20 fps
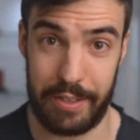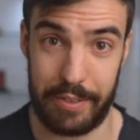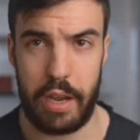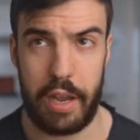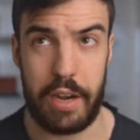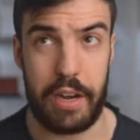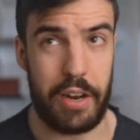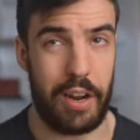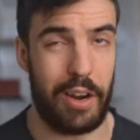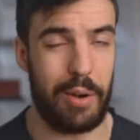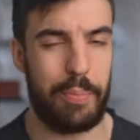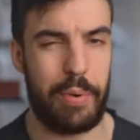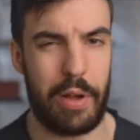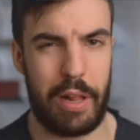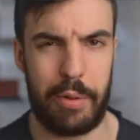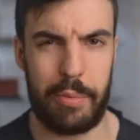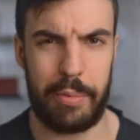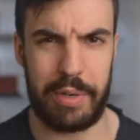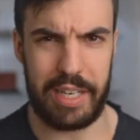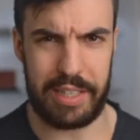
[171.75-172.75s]
And another
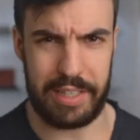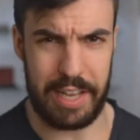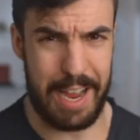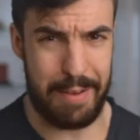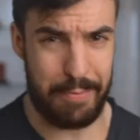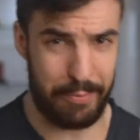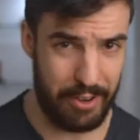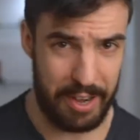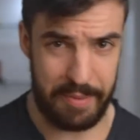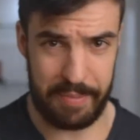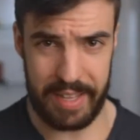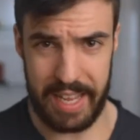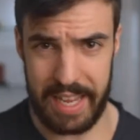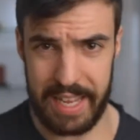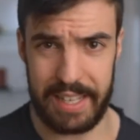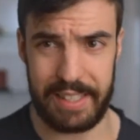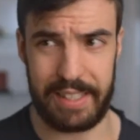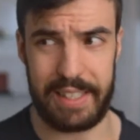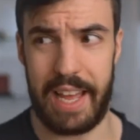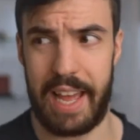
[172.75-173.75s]
problem with the time frame
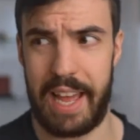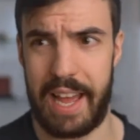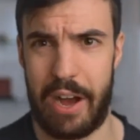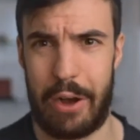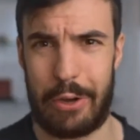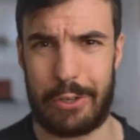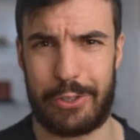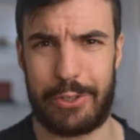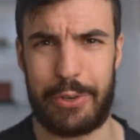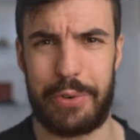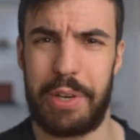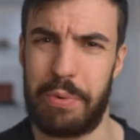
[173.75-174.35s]
thing is that also